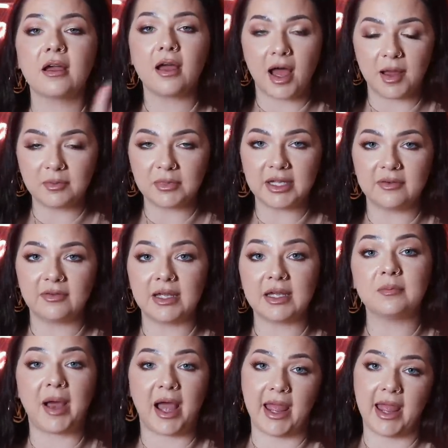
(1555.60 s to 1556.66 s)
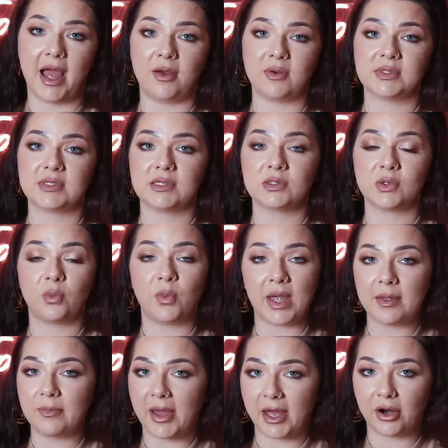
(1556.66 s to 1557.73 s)
Come live in my house. It's a
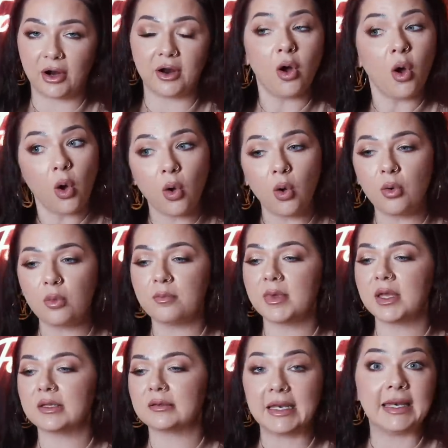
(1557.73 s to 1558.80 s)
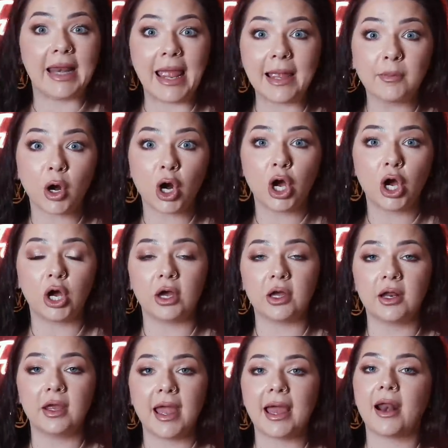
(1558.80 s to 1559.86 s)
way better home,
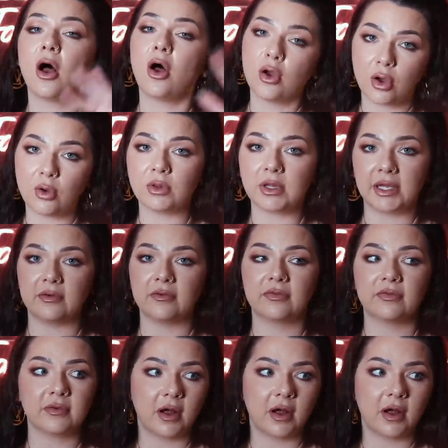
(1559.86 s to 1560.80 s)
neighborhood, and I'll go live